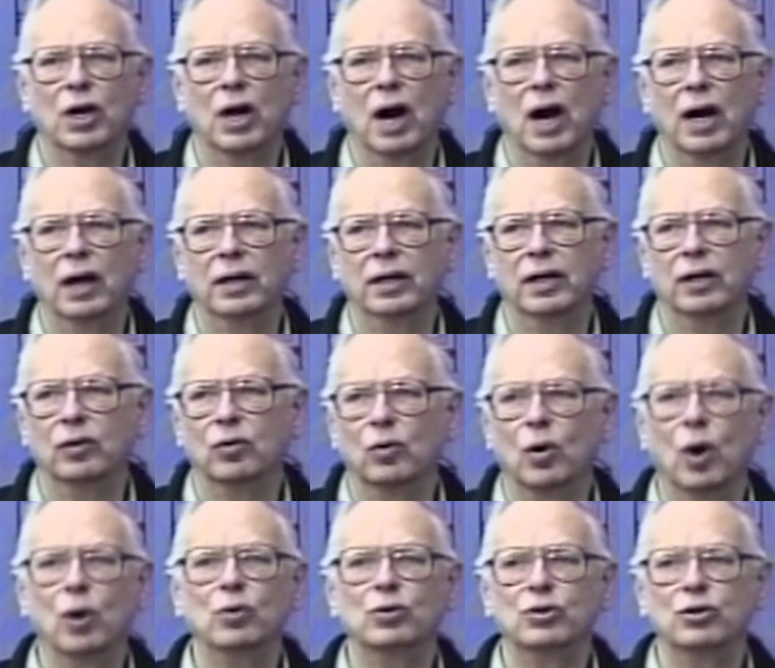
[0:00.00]
garden and
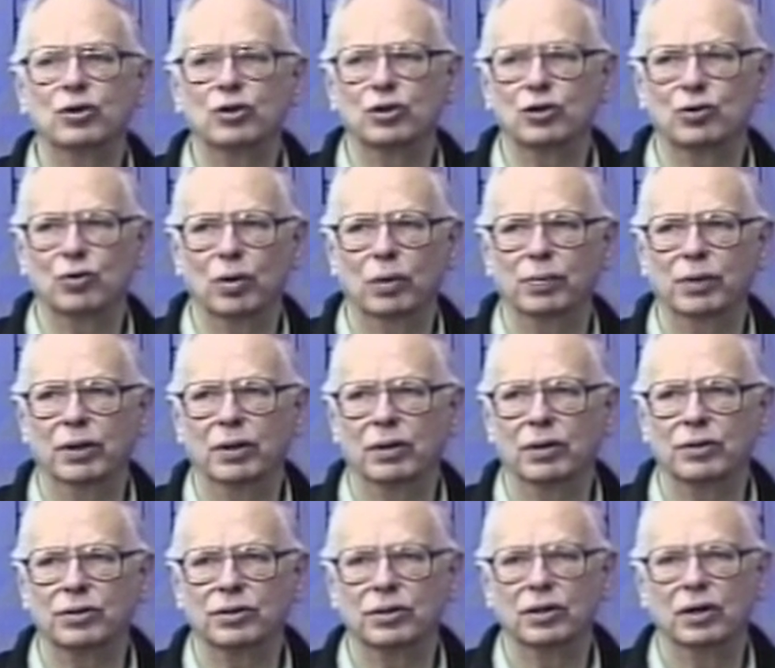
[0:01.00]
rose
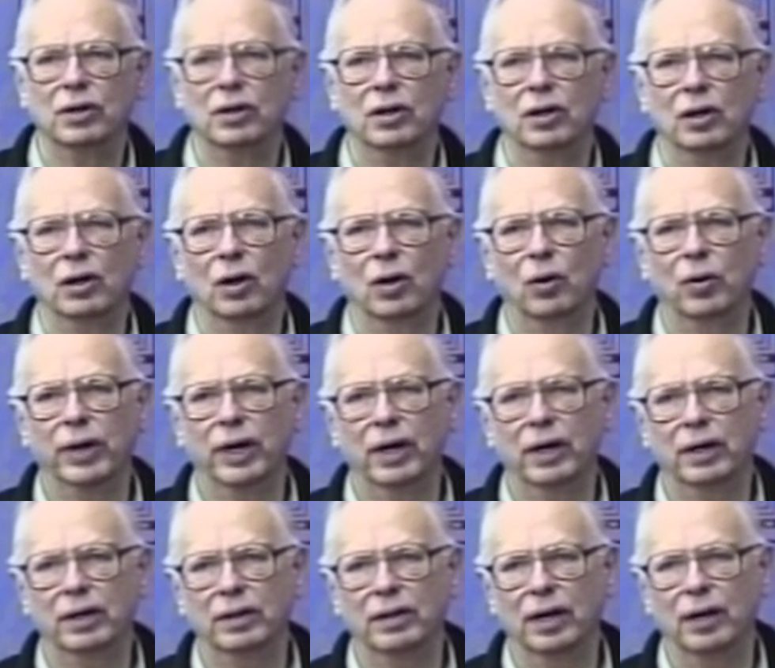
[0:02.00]
distributors
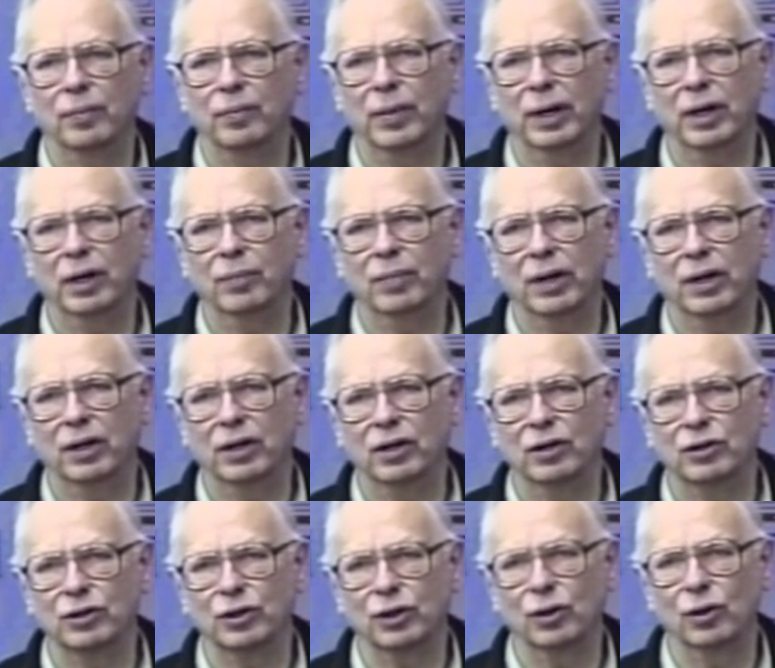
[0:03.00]
located there many, many
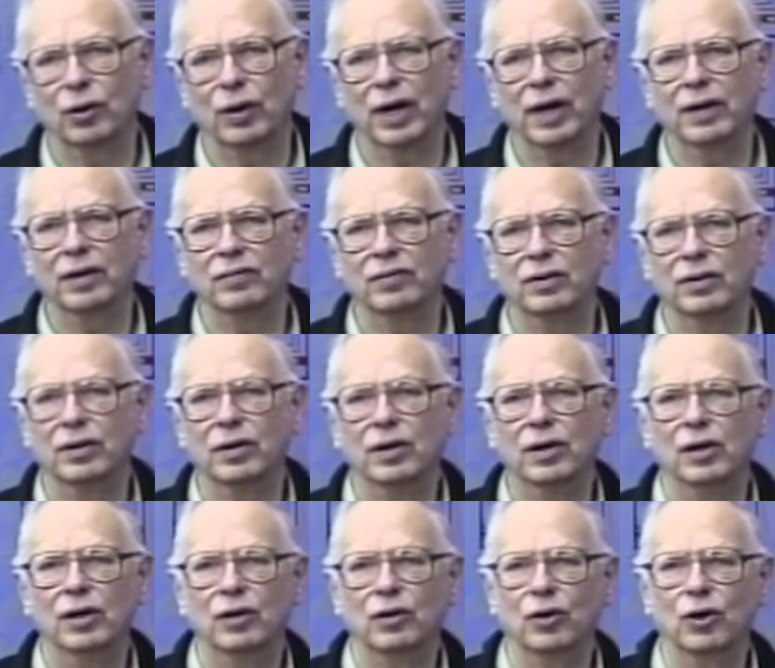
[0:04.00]
years ago, kind of the,
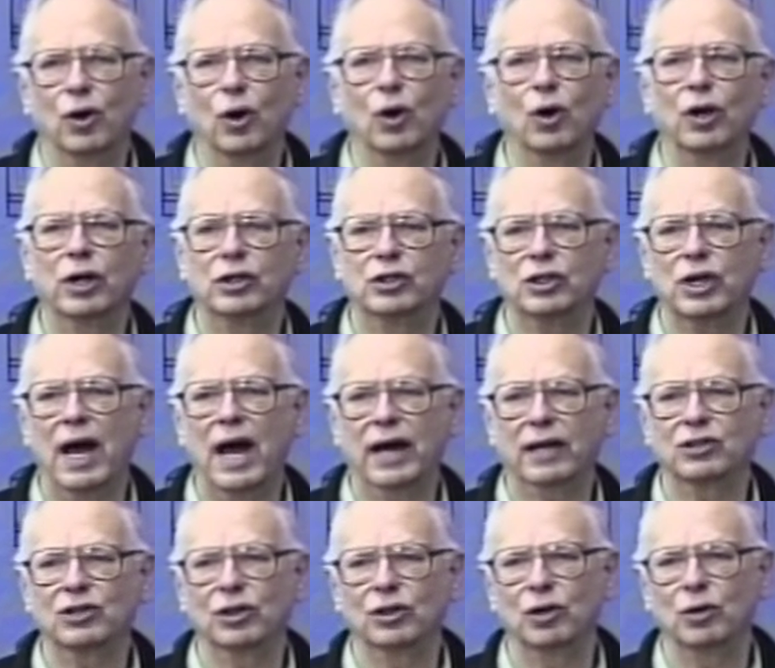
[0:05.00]
the early
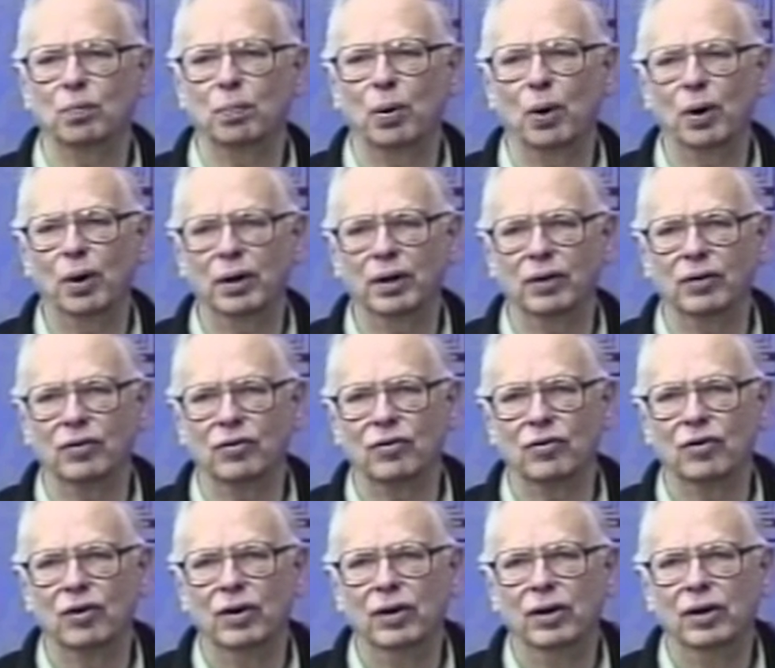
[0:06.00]
Jackson and
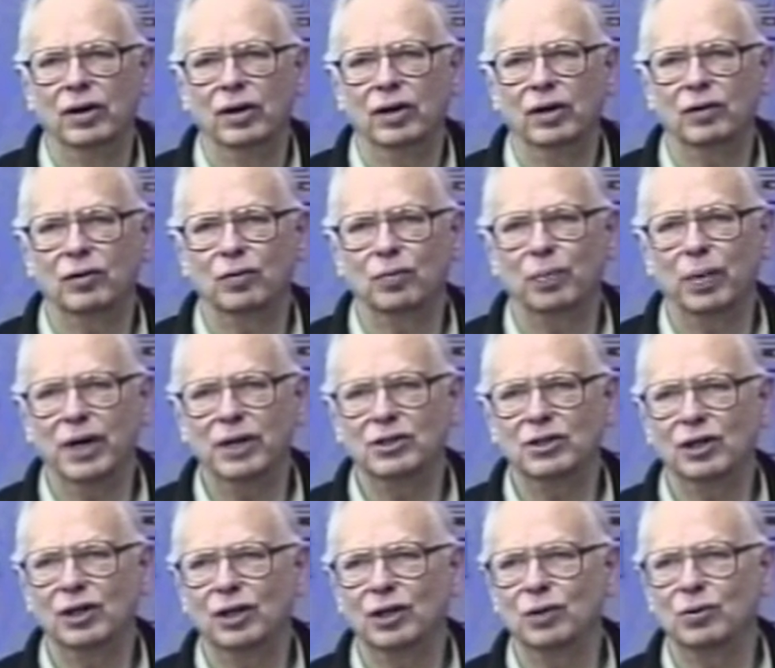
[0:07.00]
Perkins, it
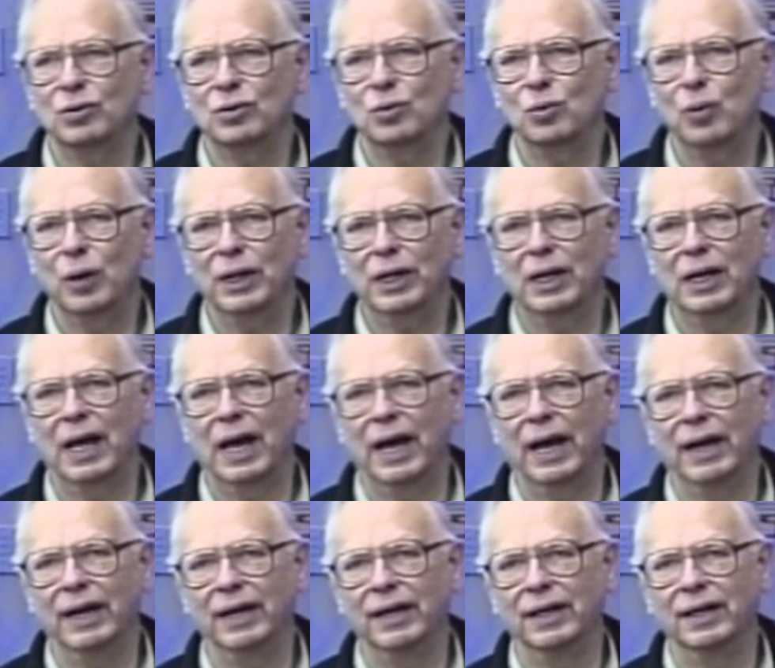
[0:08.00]
basically was a
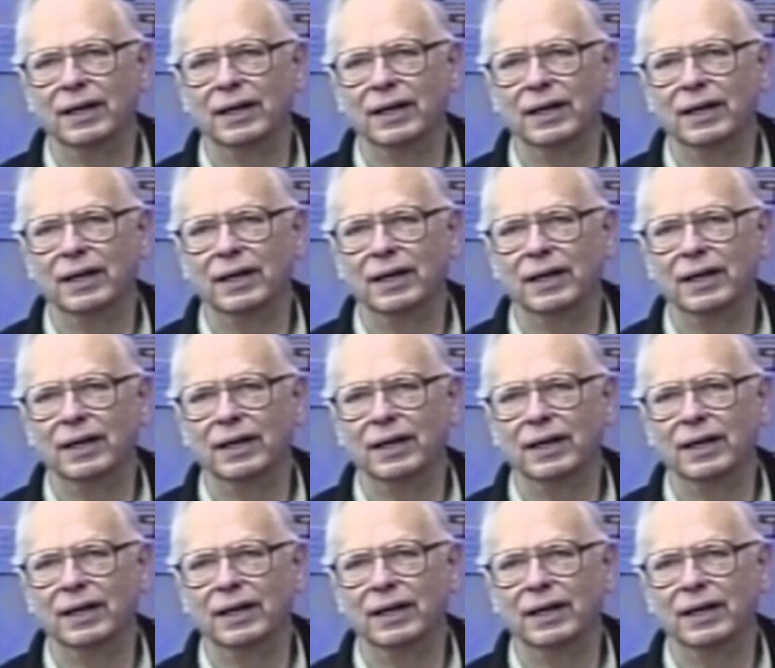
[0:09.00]
wetland.